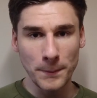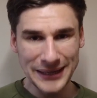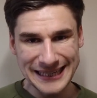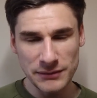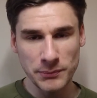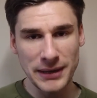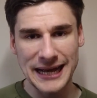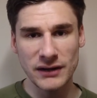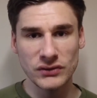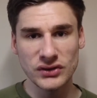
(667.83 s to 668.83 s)
billion
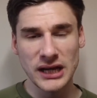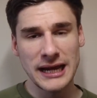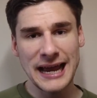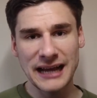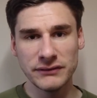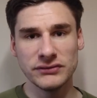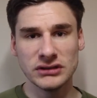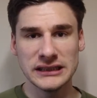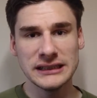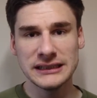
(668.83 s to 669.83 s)

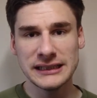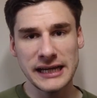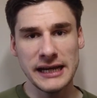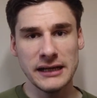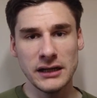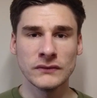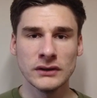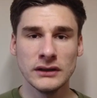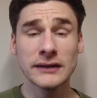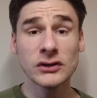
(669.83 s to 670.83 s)
every year.
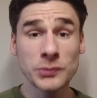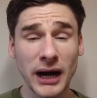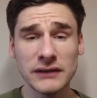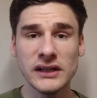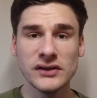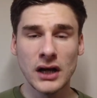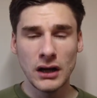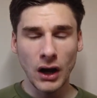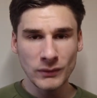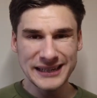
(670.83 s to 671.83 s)
Now, despite this,
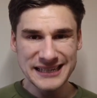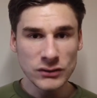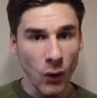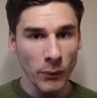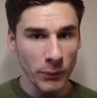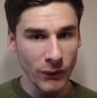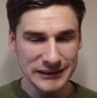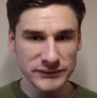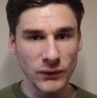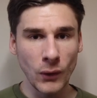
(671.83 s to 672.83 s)
only
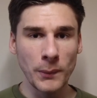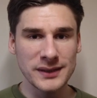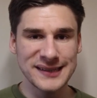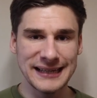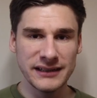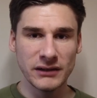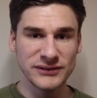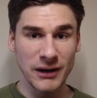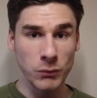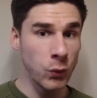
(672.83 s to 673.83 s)
0.4% of
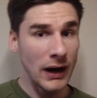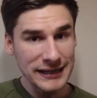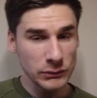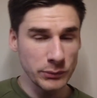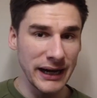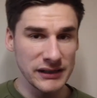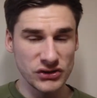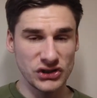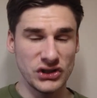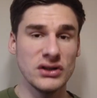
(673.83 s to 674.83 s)
that wider
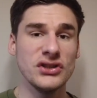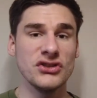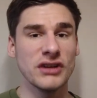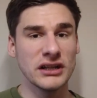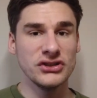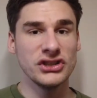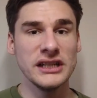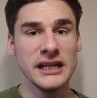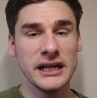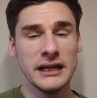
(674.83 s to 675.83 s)
biosecurity
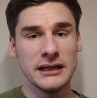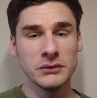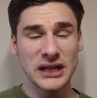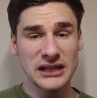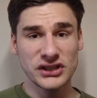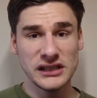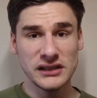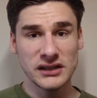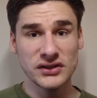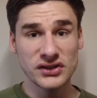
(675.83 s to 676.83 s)
strategy was actually
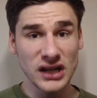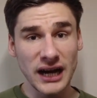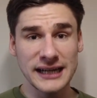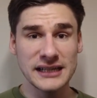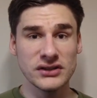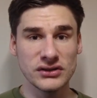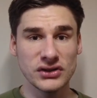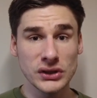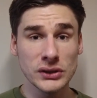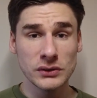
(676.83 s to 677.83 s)
assigned
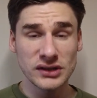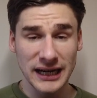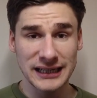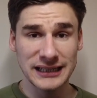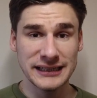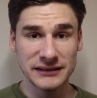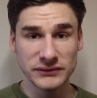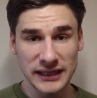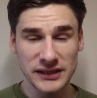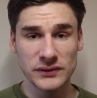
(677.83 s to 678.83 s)
to tackling
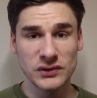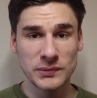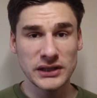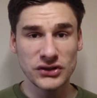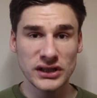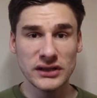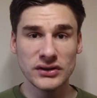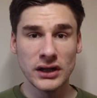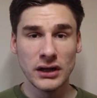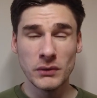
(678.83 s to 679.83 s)
invasive species,
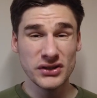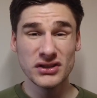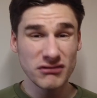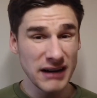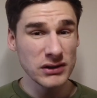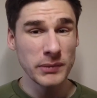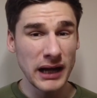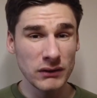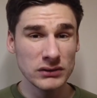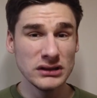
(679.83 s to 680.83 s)
which is around
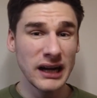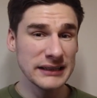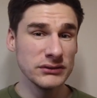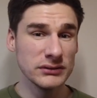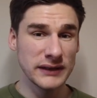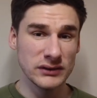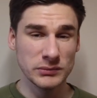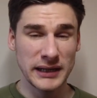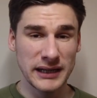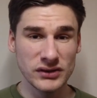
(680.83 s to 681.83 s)
about
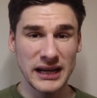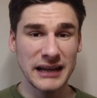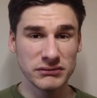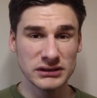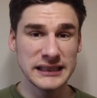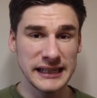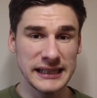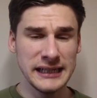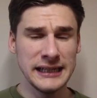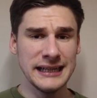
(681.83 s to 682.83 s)
£900,000 every year
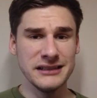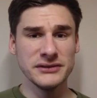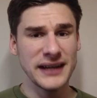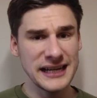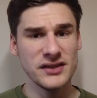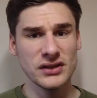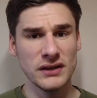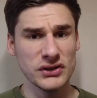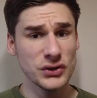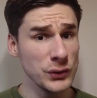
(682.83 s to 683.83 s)
in the face
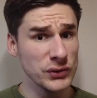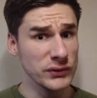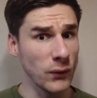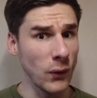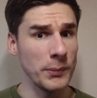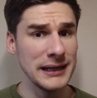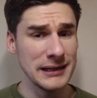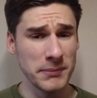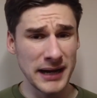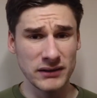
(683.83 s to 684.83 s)
of a £2 to £4
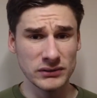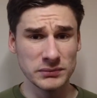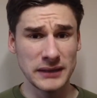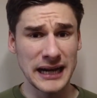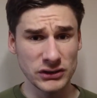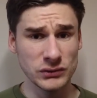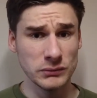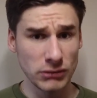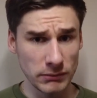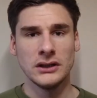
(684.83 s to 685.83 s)
billion actual
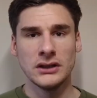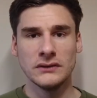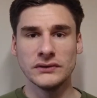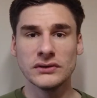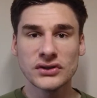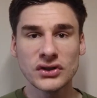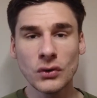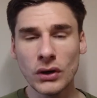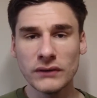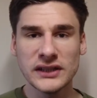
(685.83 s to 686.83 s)
problem. The
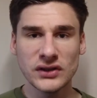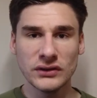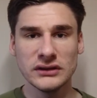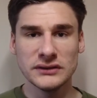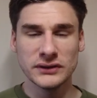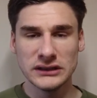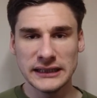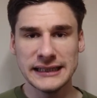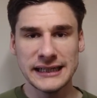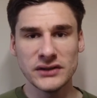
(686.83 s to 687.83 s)
result of this
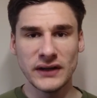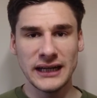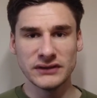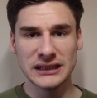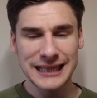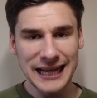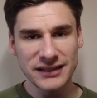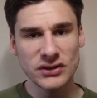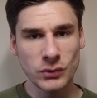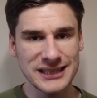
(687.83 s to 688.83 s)
underfunding is that in the
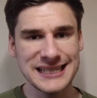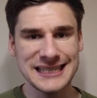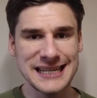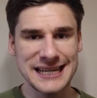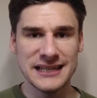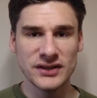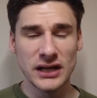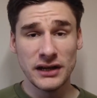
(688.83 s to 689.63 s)
last 20 years,